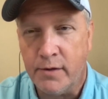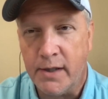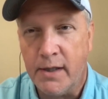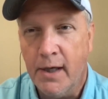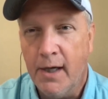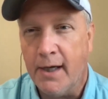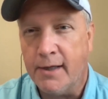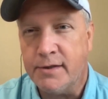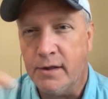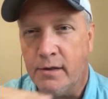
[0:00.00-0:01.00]
it
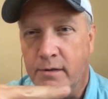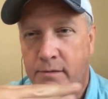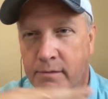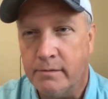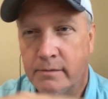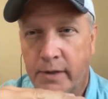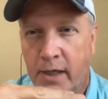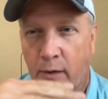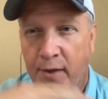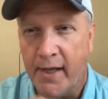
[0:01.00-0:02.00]
until you
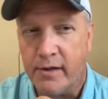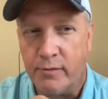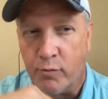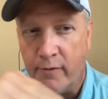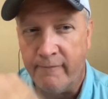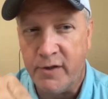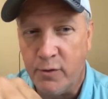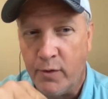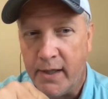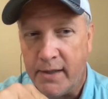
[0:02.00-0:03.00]
know they could
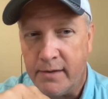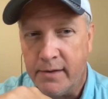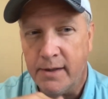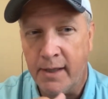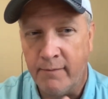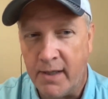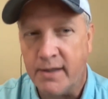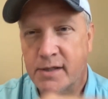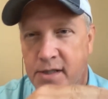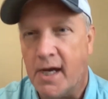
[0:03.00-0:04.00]
review it and
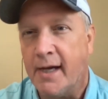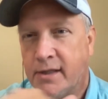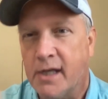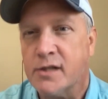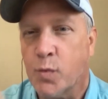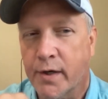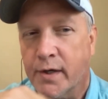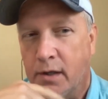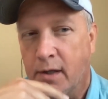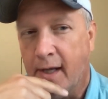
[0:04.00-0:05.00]
then decide, yes, we're
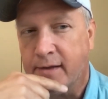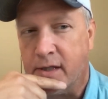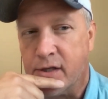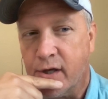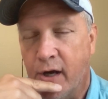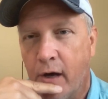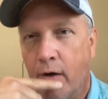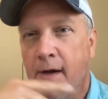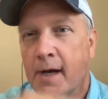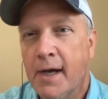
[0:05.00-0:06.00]
going to let this go.